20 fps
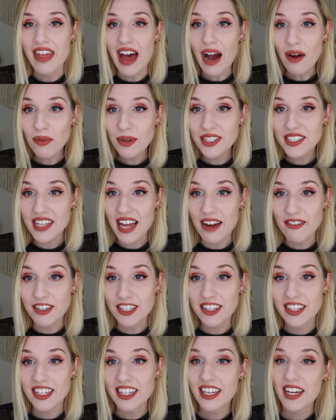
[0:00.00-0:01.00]
that was
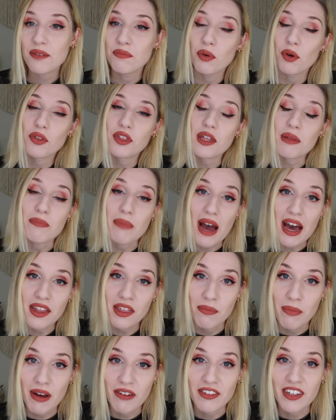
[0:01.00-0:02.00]
everything in both the
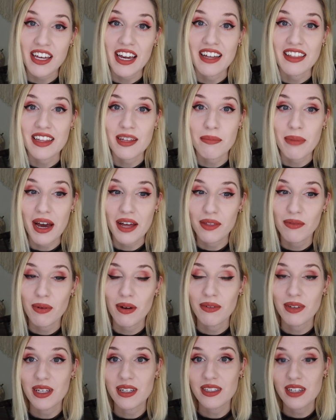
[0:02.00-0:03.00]
Bath Bevy and the Bath
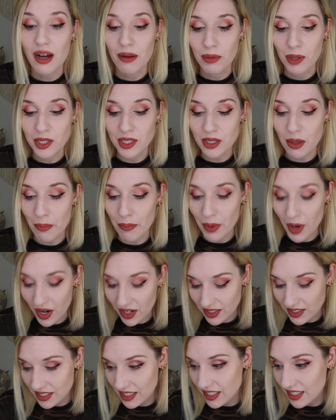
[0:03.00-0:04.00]
Bevy tubless
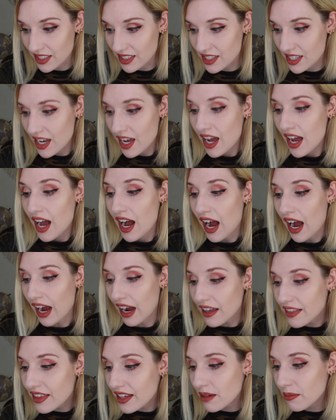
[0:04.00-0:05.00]
boxes.
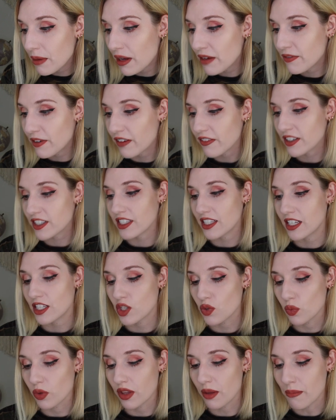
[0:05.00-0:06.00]
I think my favorite
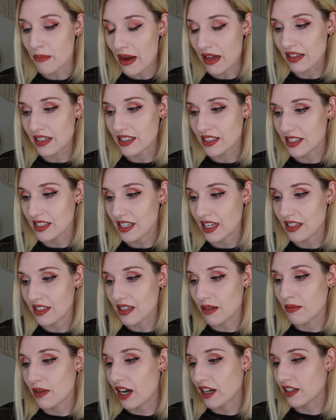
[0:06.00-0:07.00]
scents were the melon scents.
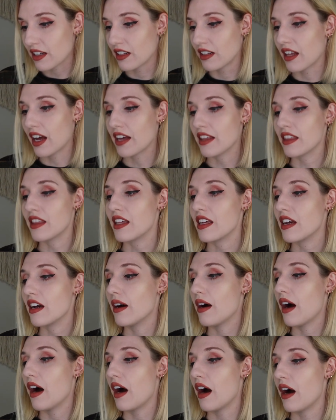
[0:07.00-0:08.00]
I'm not going to lie.
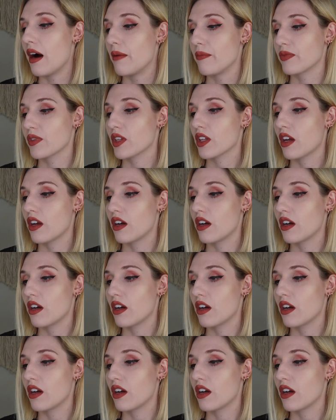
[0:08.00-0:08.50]
The